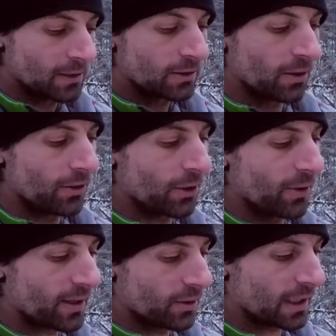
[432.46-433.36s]
So the
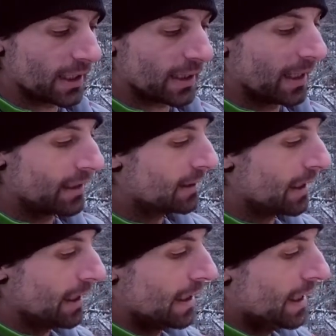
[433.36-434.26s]
grid goes like this,
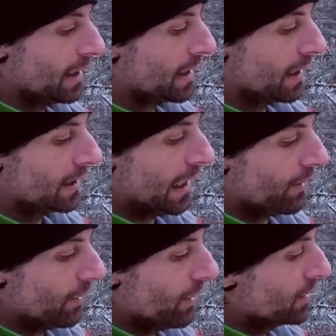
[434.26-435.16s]
and then you can
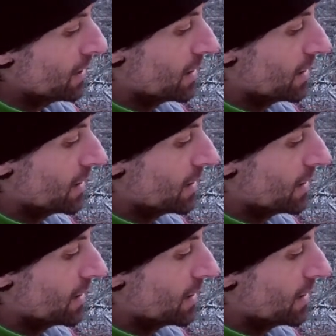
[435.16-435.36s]
take your notes.